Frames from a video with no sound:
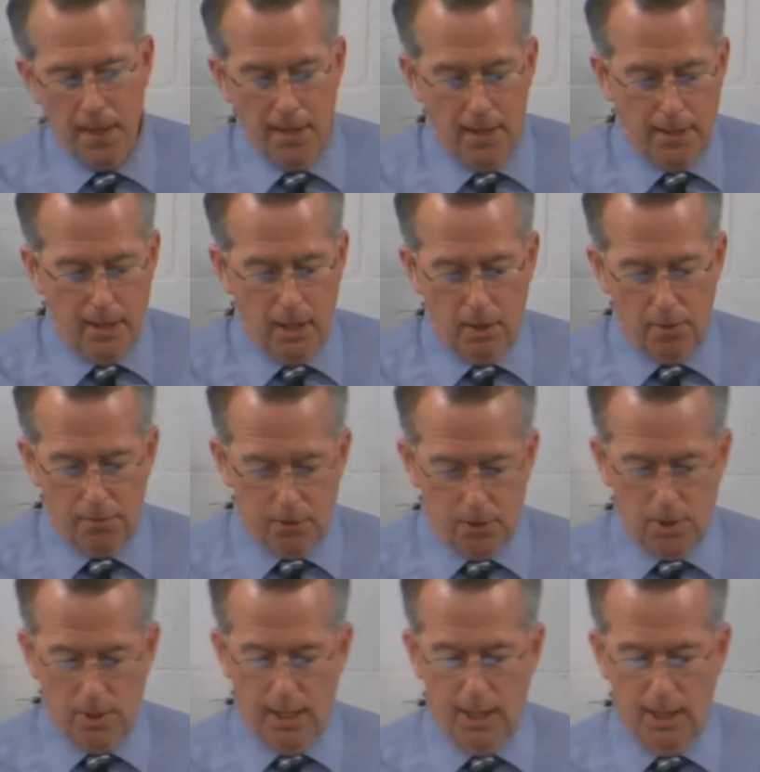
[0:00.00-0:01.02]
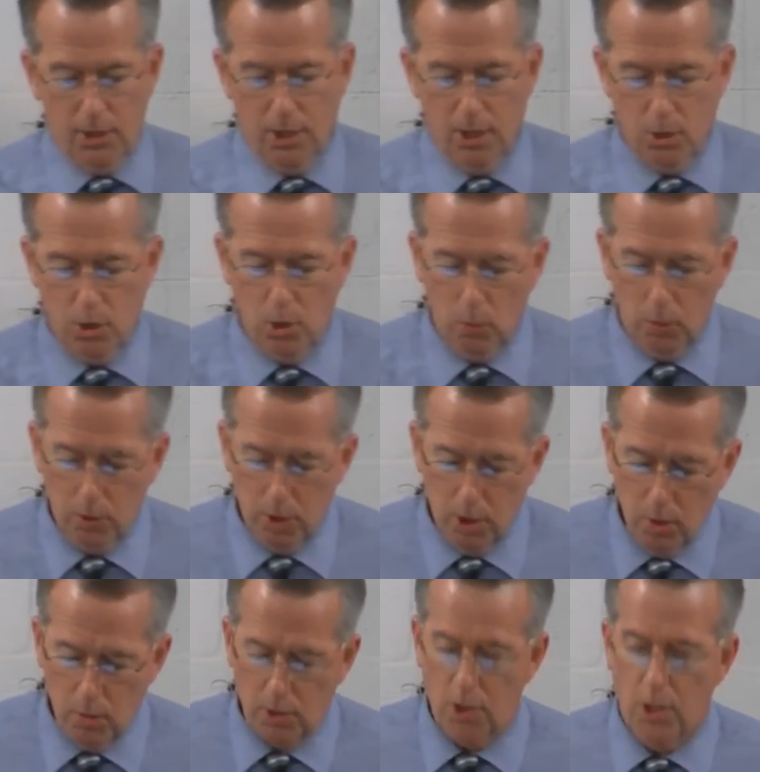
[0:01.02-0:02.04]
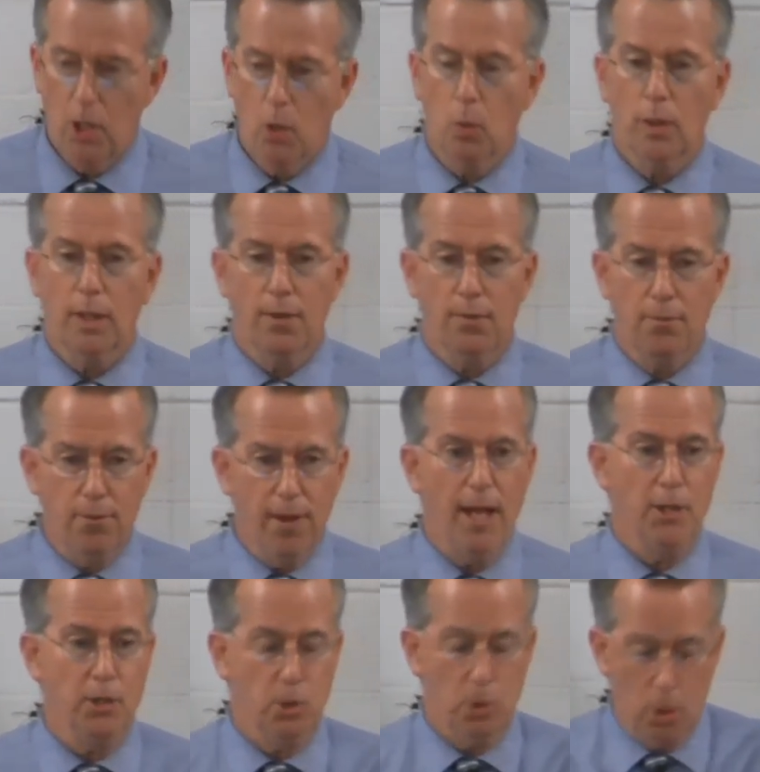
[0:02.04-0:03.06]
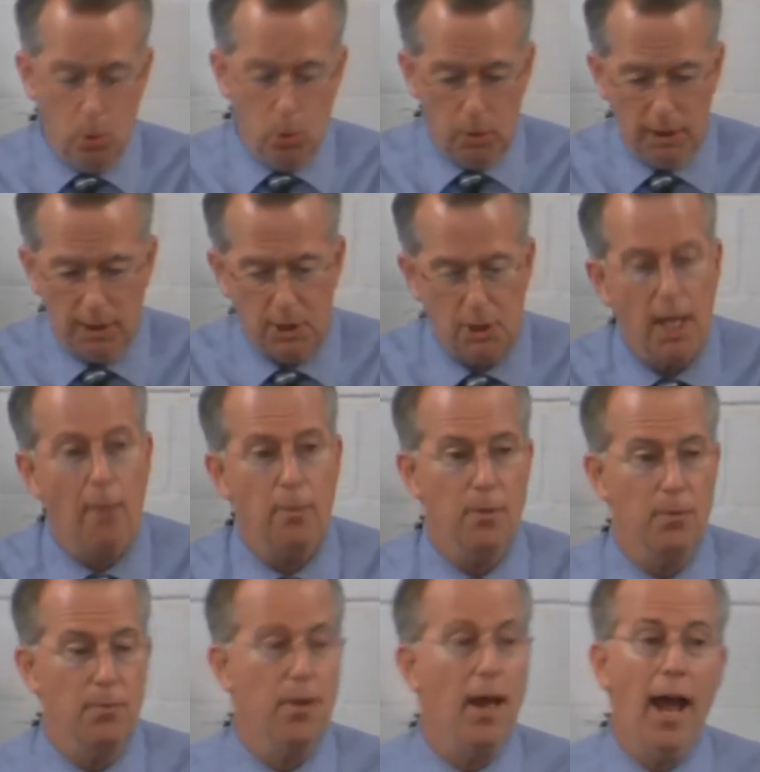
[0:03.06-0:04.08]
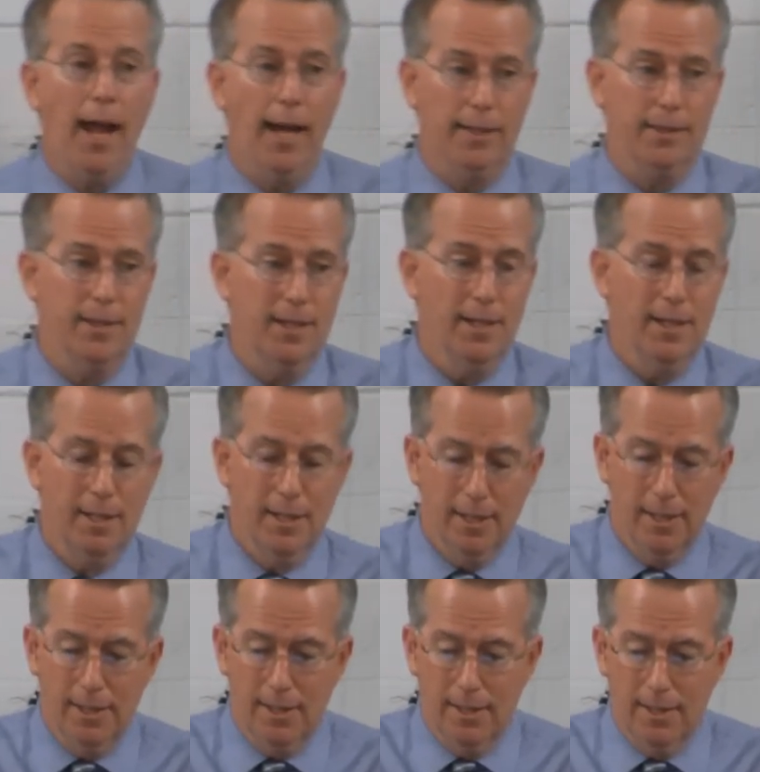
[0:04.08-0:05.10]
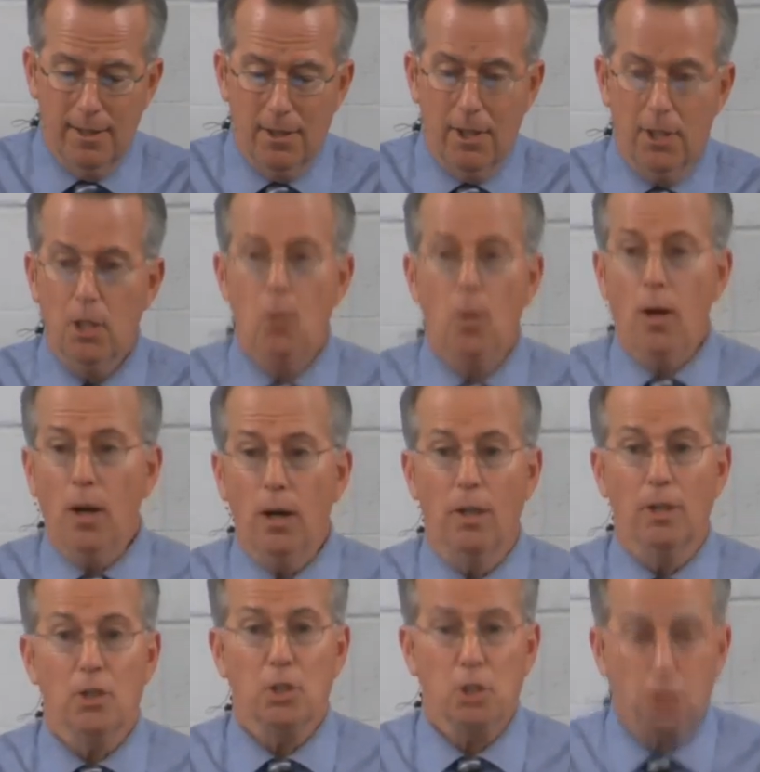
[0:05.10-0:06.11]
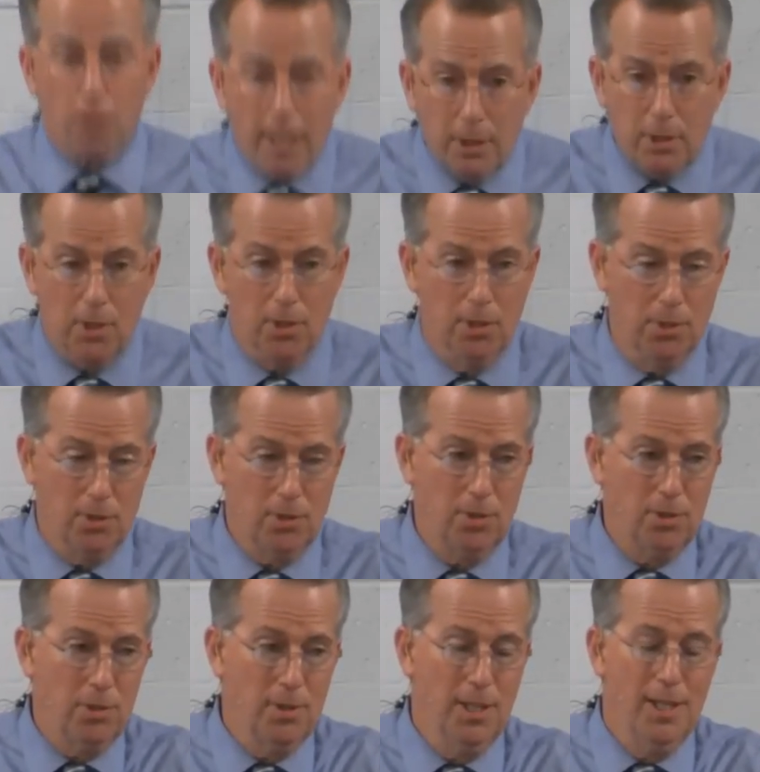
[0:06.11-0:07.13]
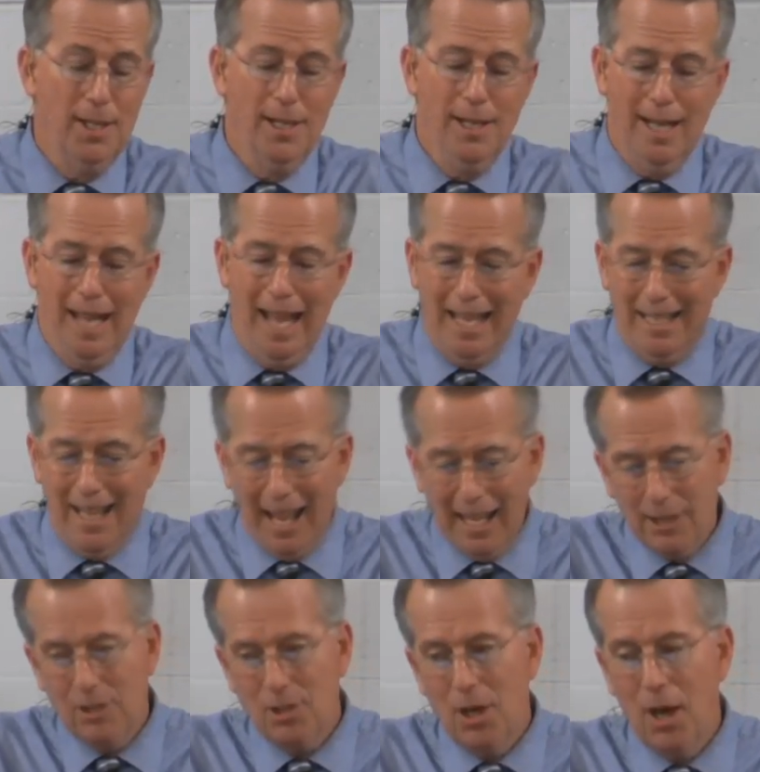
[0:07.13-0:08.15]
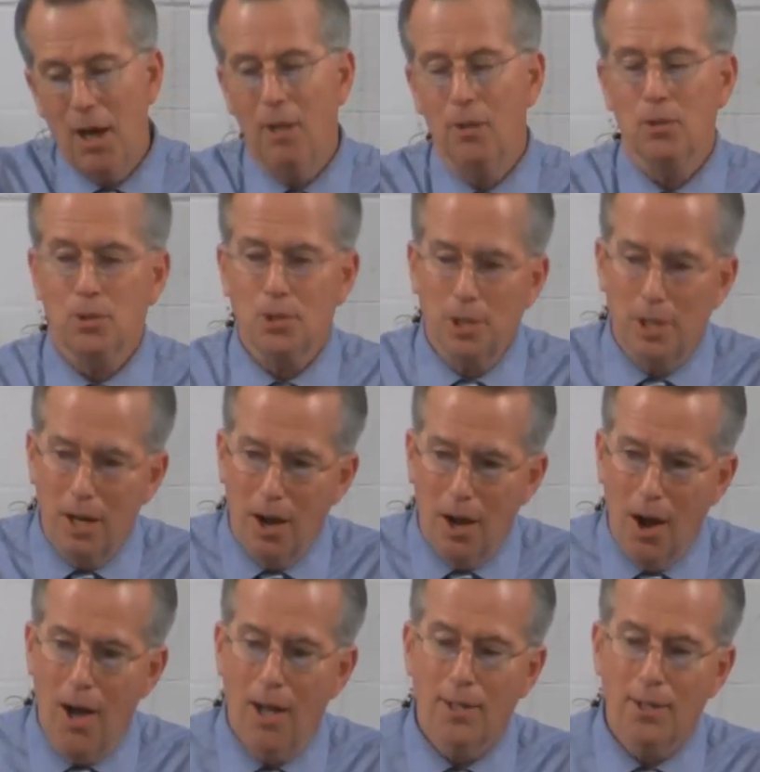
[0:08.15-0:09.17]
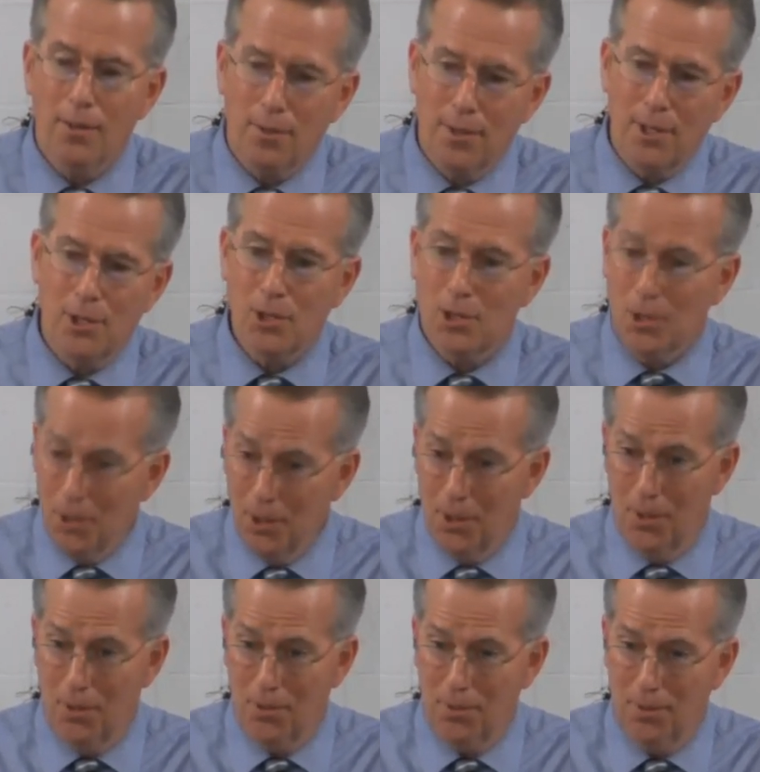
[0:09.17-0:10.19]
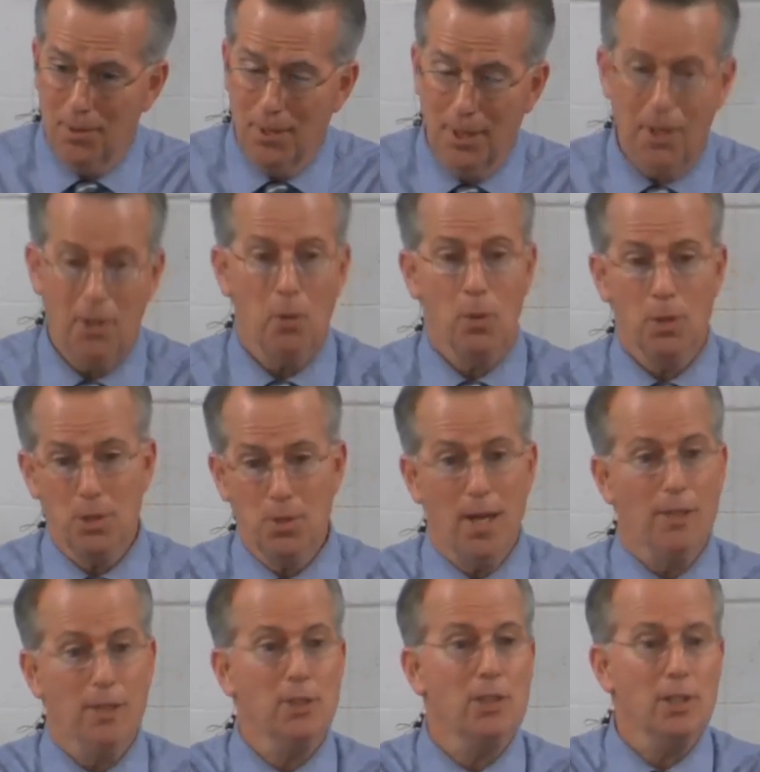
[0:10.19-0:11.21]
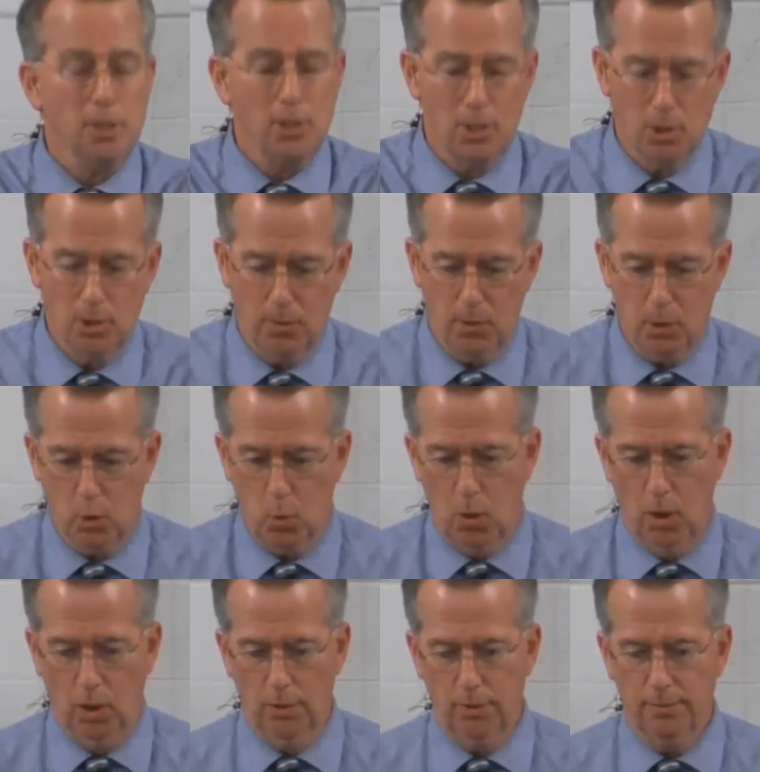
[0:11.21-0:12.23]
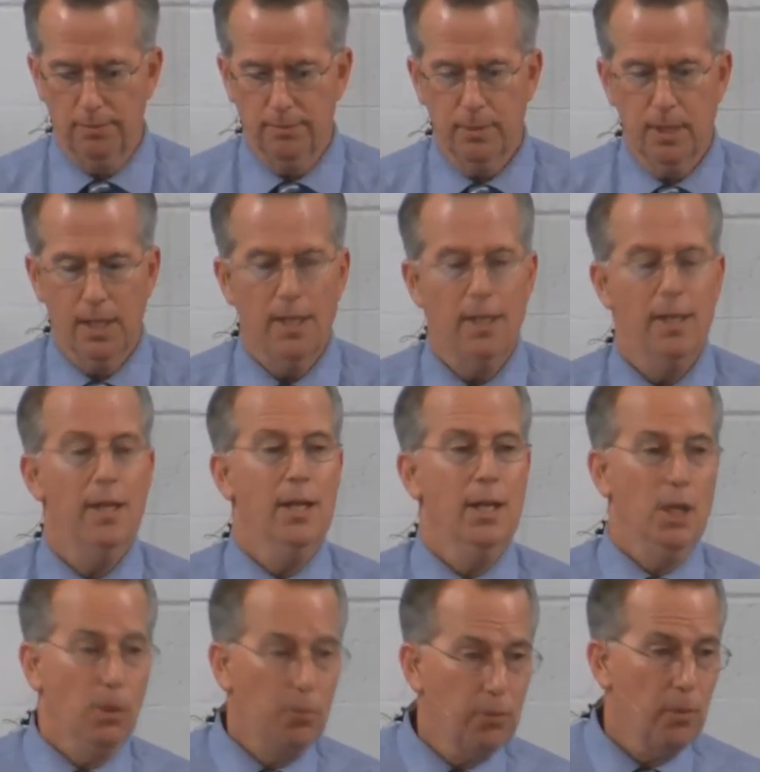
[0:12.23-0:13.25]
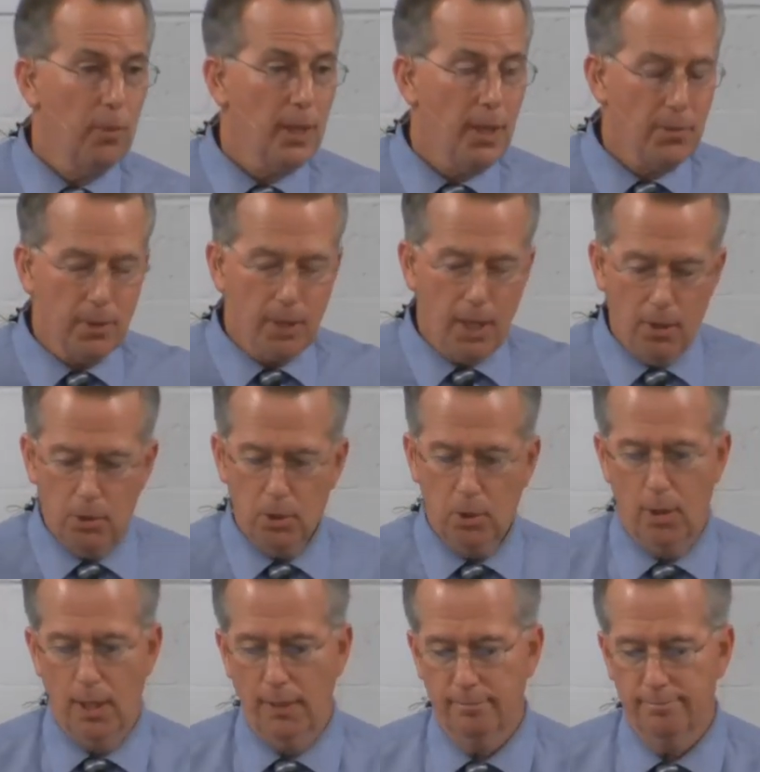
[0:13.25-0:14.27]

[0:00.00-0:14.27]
Now, the first thing he says you will do is that you will confess or you will accept the fact that you are strangers and exiles on this earth. In other words, you're not citizens of this world. You're from another country.